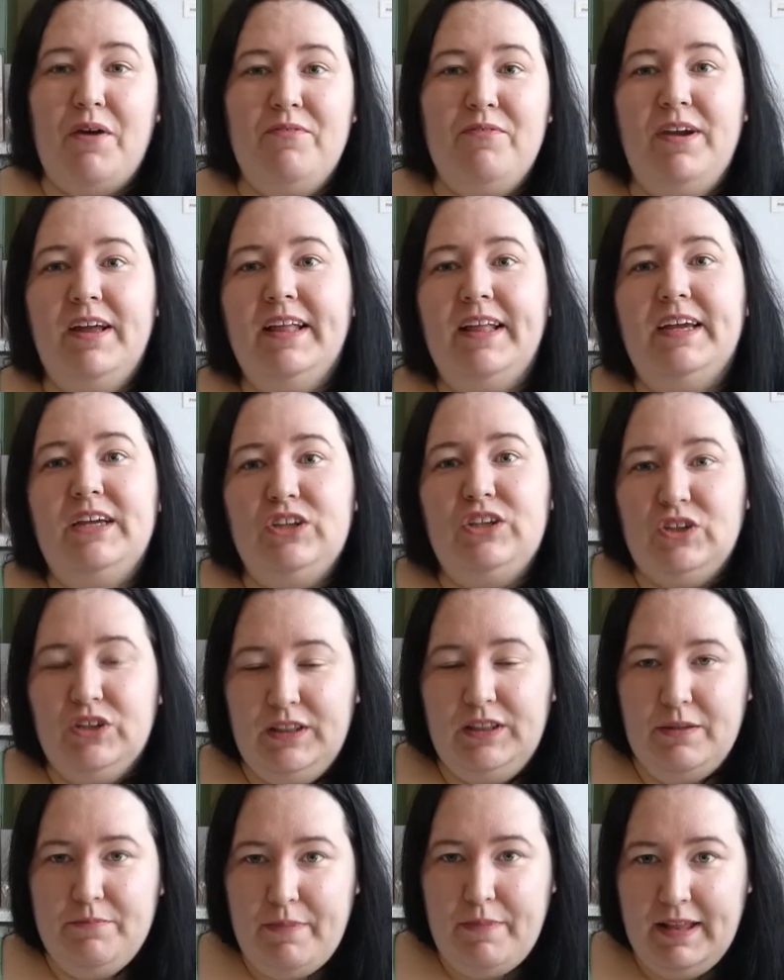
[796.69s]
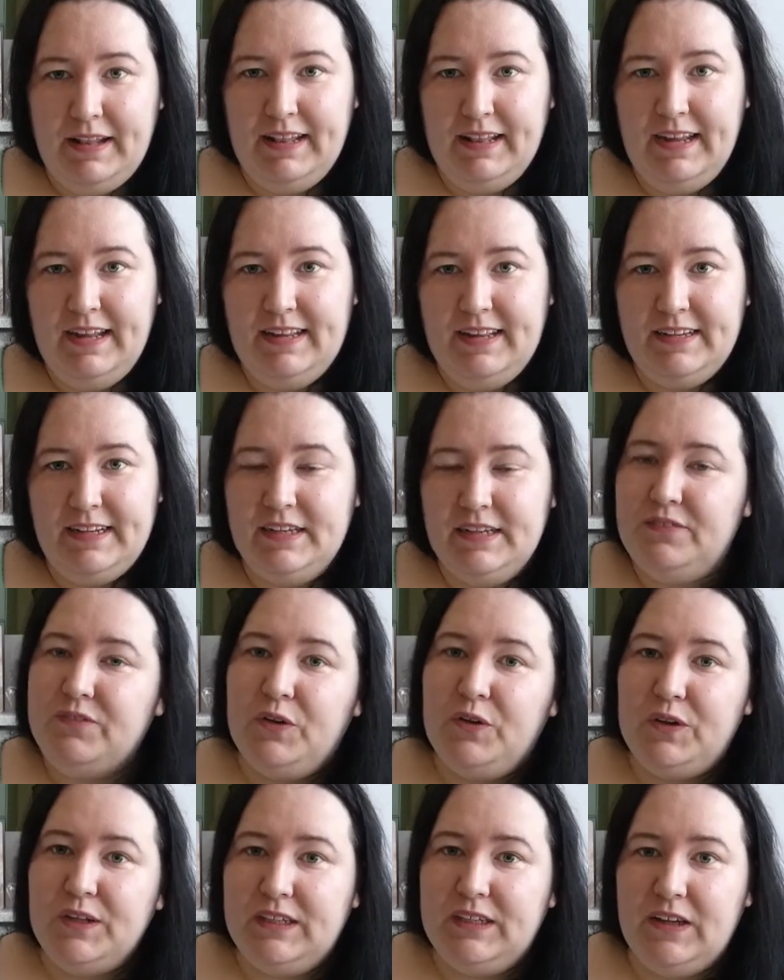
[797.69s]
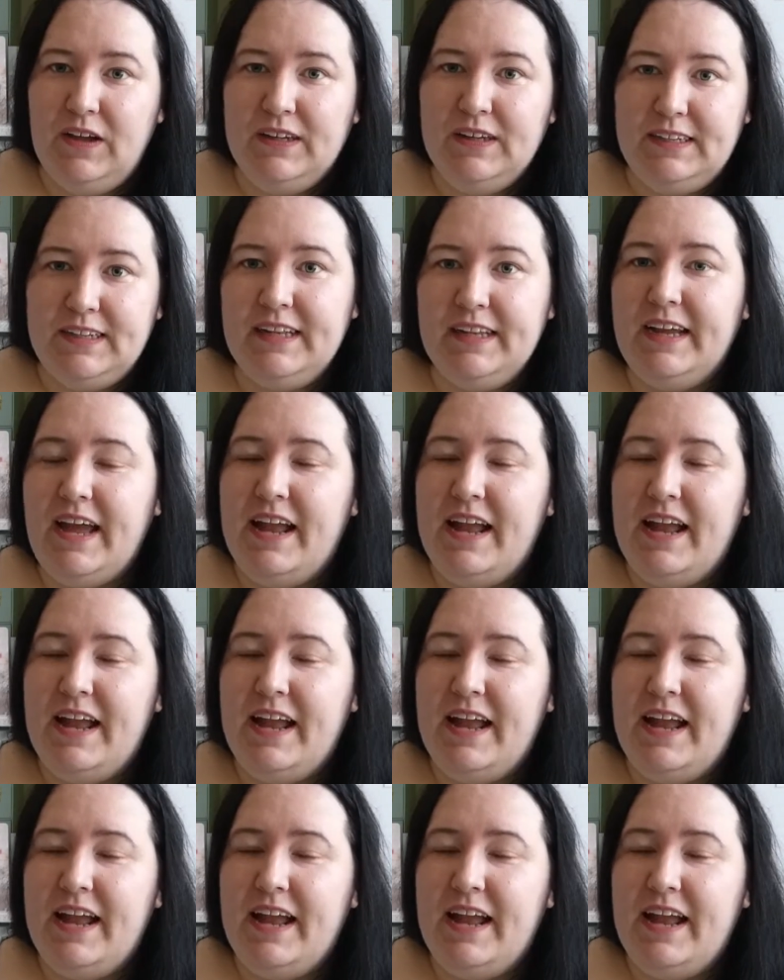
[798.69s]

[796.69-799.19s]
I really enjoyed the medley they did of all the songs at